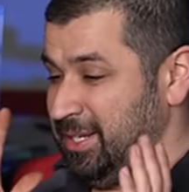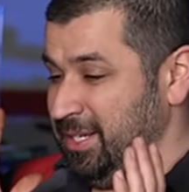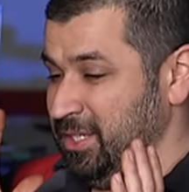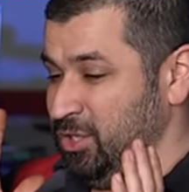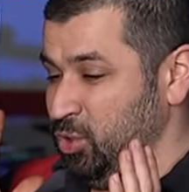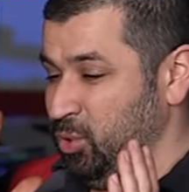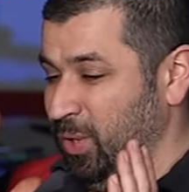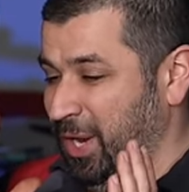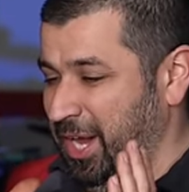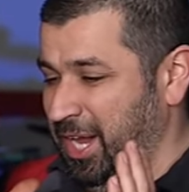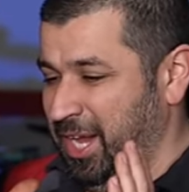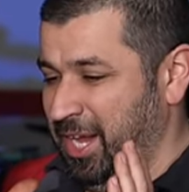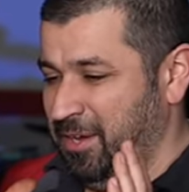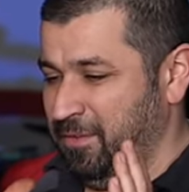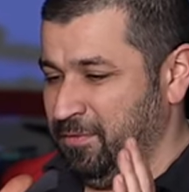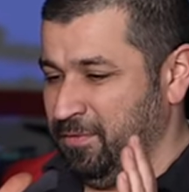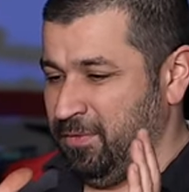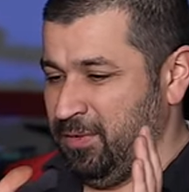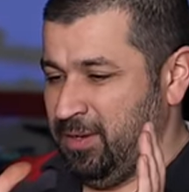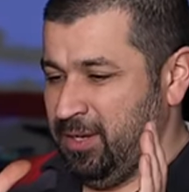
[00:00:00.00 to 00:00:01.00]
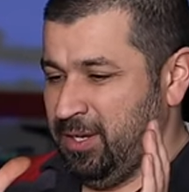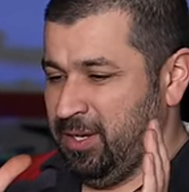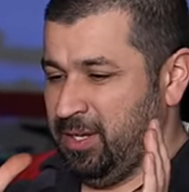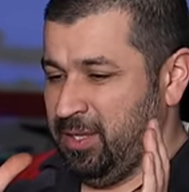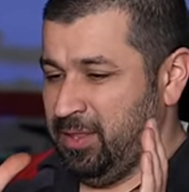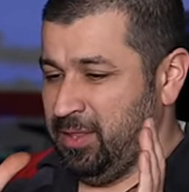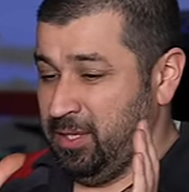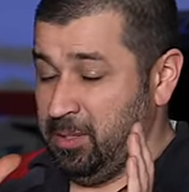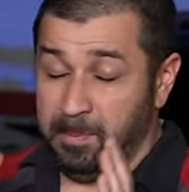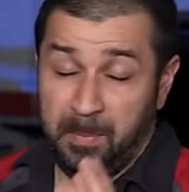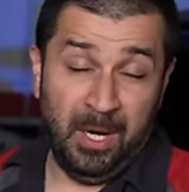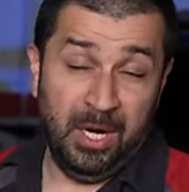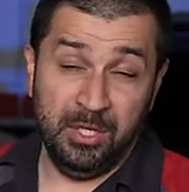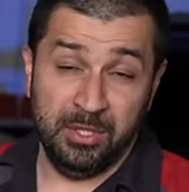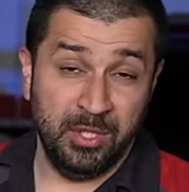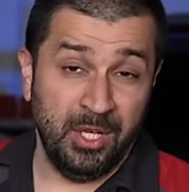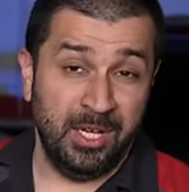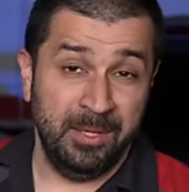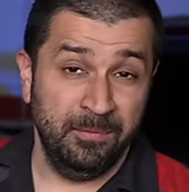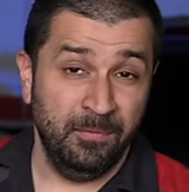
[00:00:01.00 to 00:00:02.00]
You have the
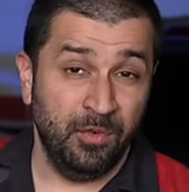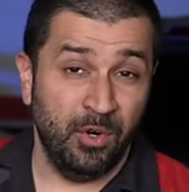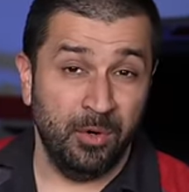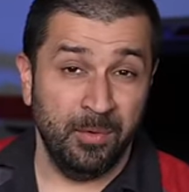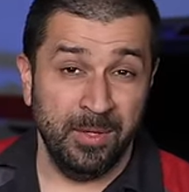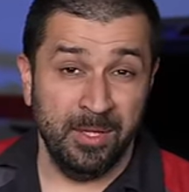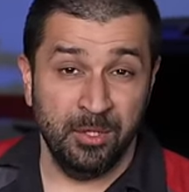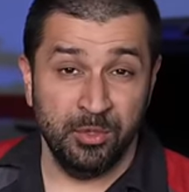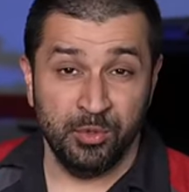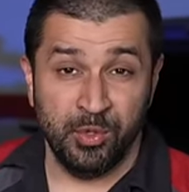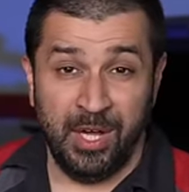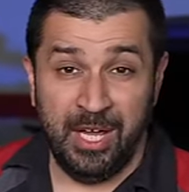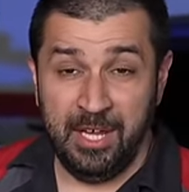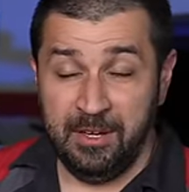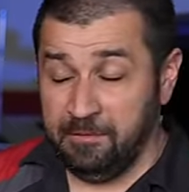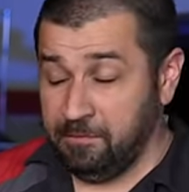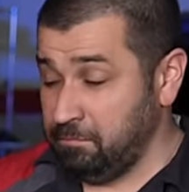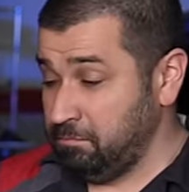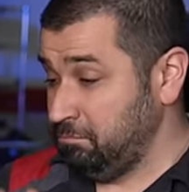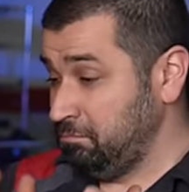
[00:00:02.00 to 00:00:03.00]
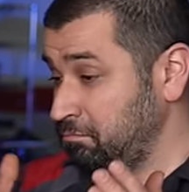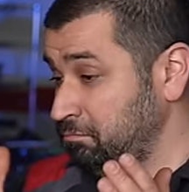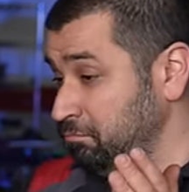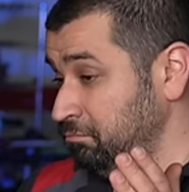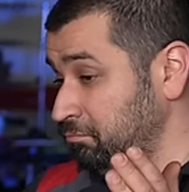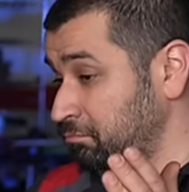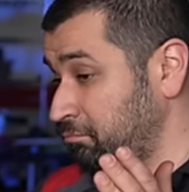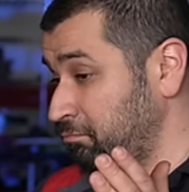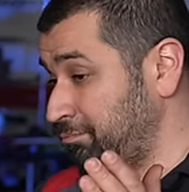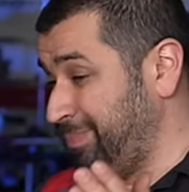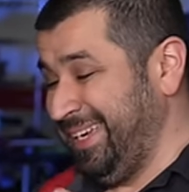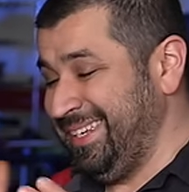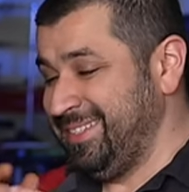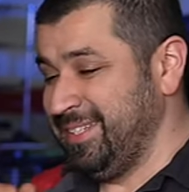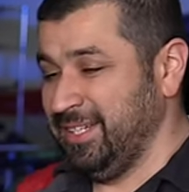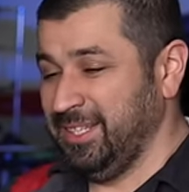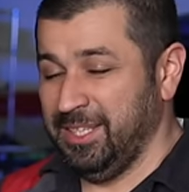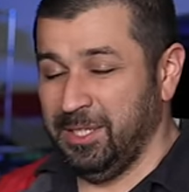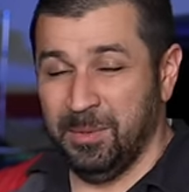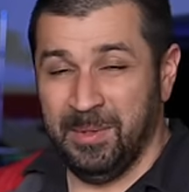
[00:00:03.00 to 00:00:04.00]
part-time four-wheel drive.
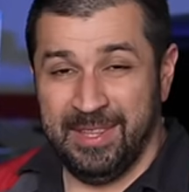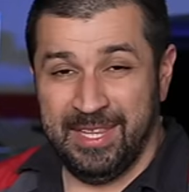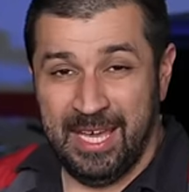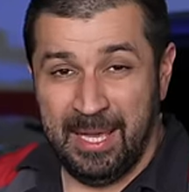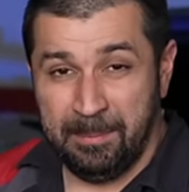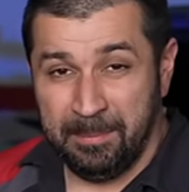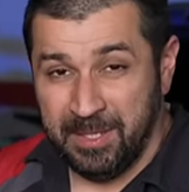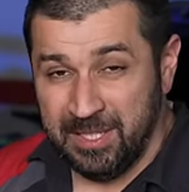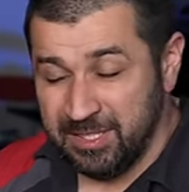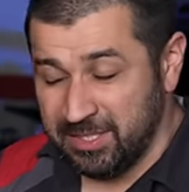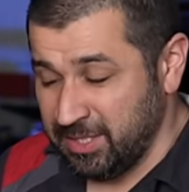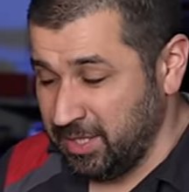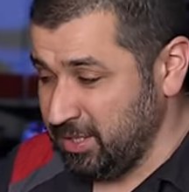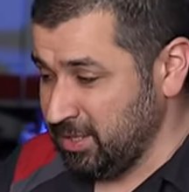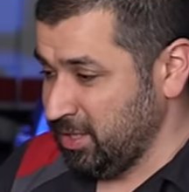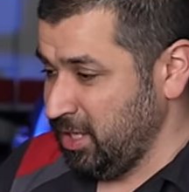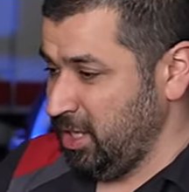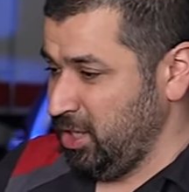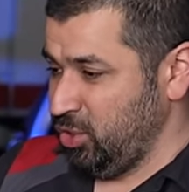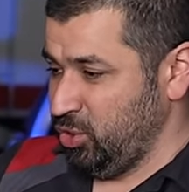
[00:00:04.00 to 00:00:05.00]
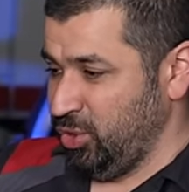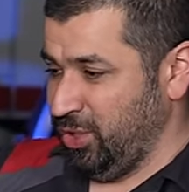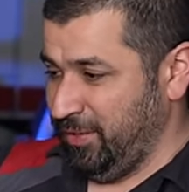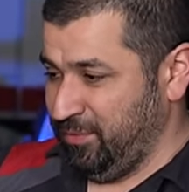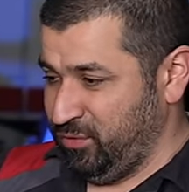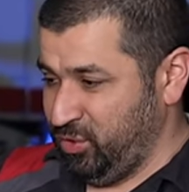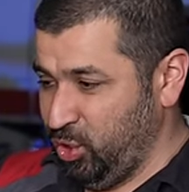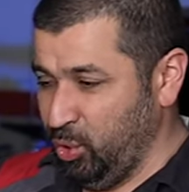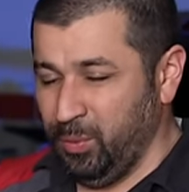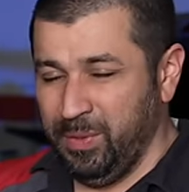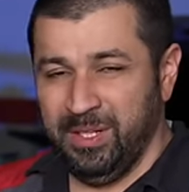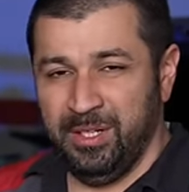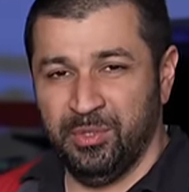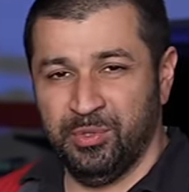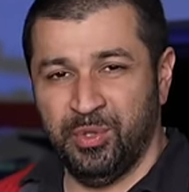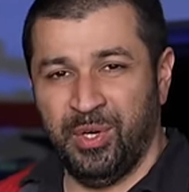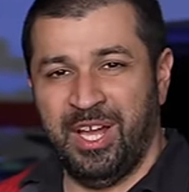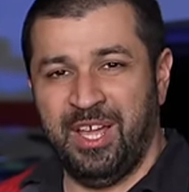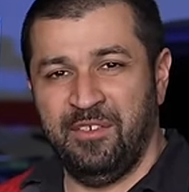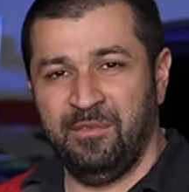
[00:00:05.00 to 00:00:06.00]
Basically what that means is you have two-wheel
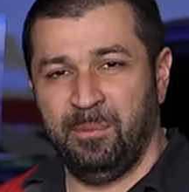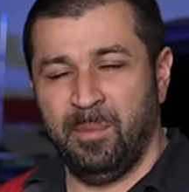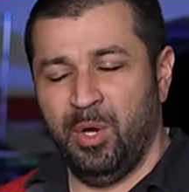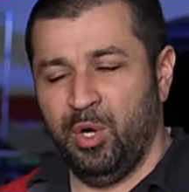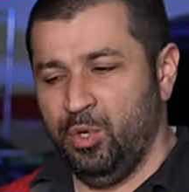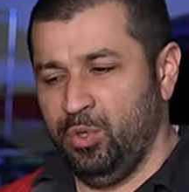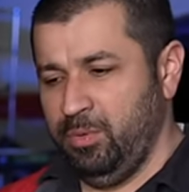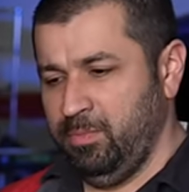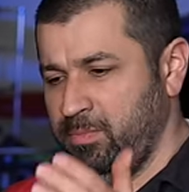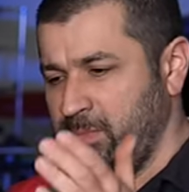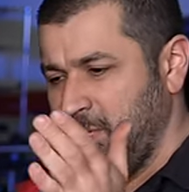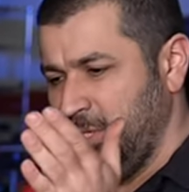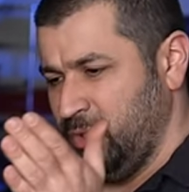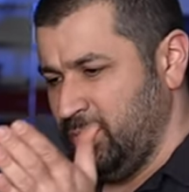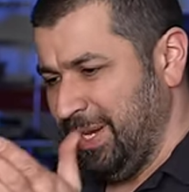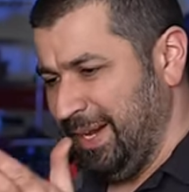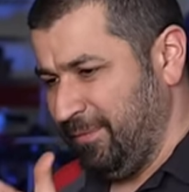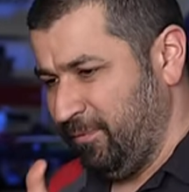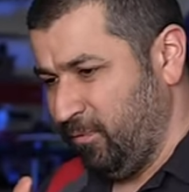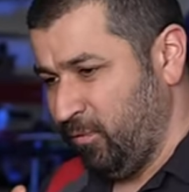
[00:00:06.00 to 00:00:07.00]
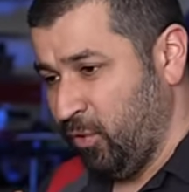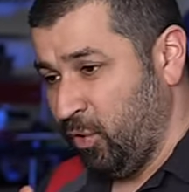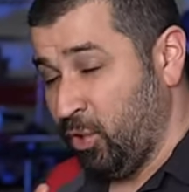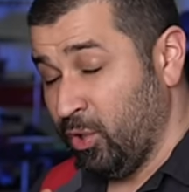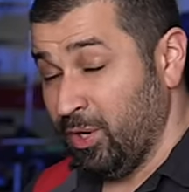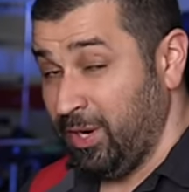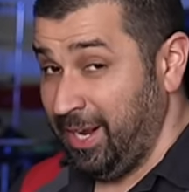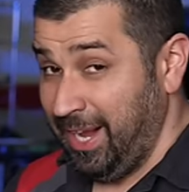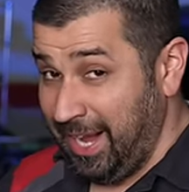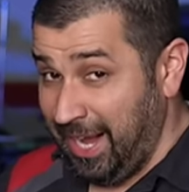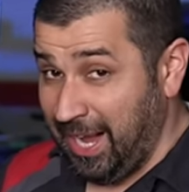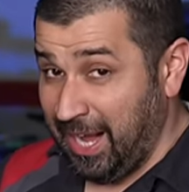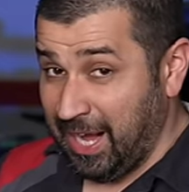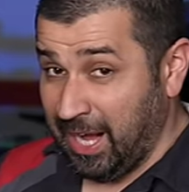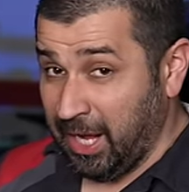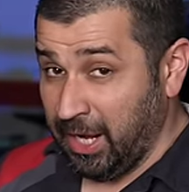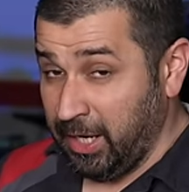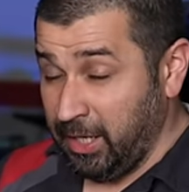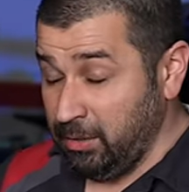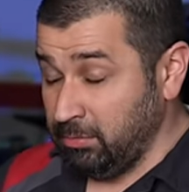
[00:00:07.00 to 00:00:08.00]
drive mode, you have four
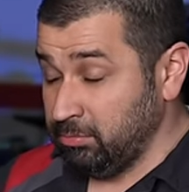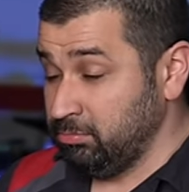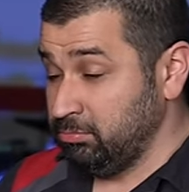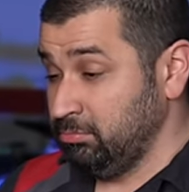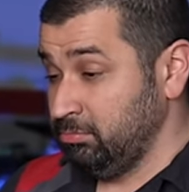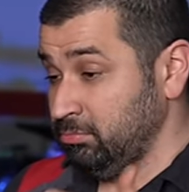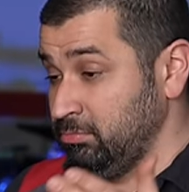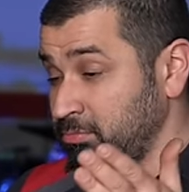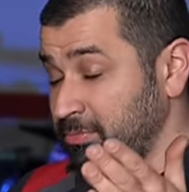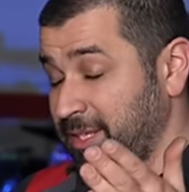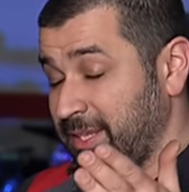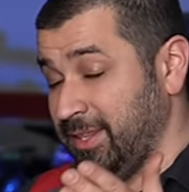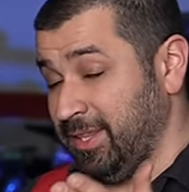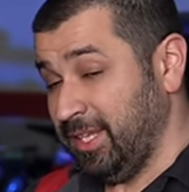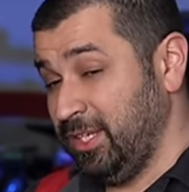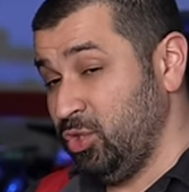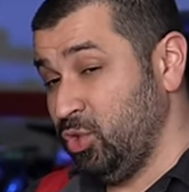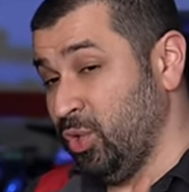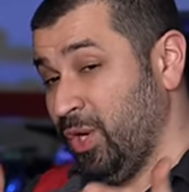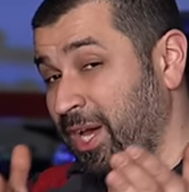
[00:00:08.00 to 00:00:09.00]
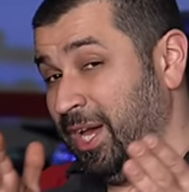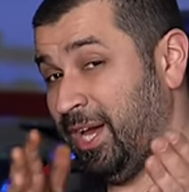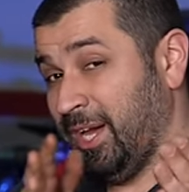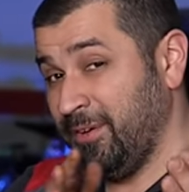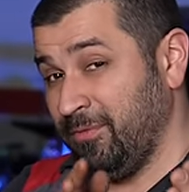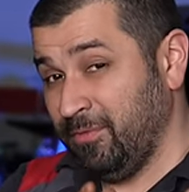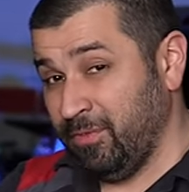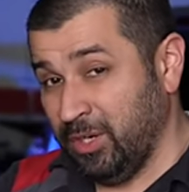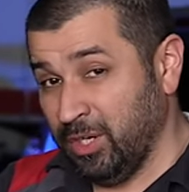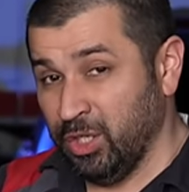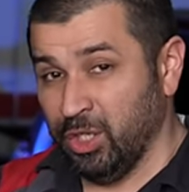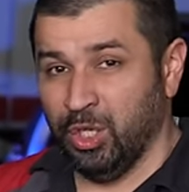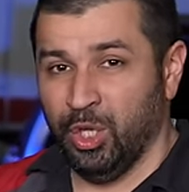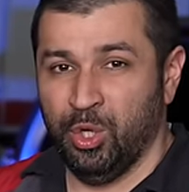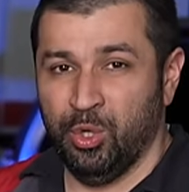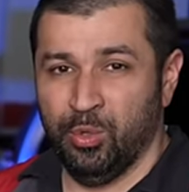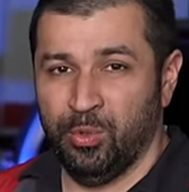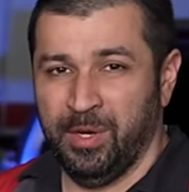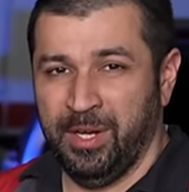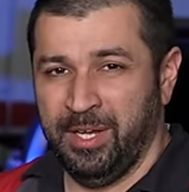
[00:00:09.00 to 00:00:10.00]
high, and then you have
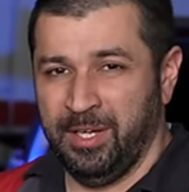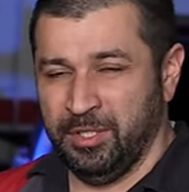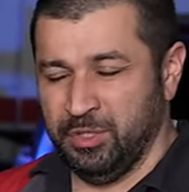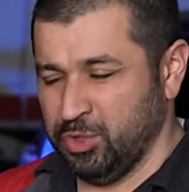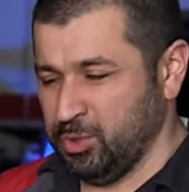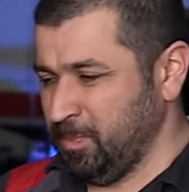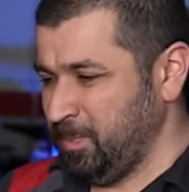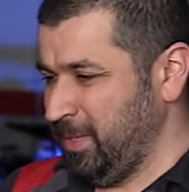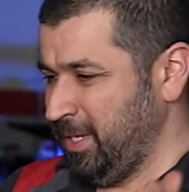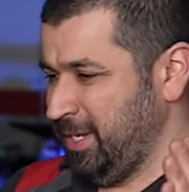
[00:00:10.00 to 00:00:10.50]
low range.